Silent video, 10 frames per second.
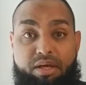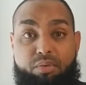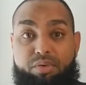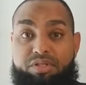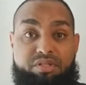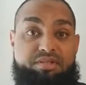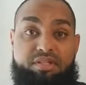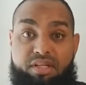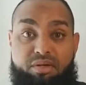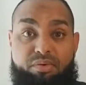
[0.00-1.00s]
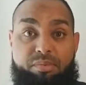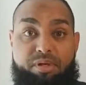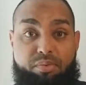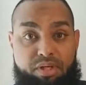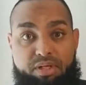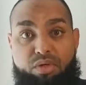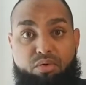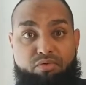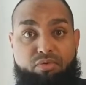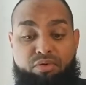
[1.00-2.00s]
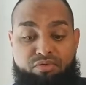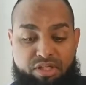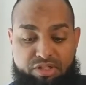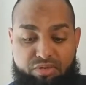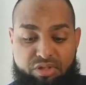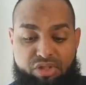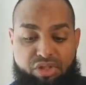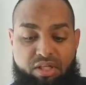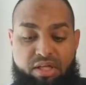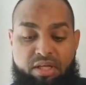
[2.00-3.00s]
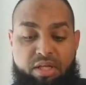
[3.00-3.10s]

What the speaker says: We're still stuck in Arabia. We're going to go forward very soon, inshallah.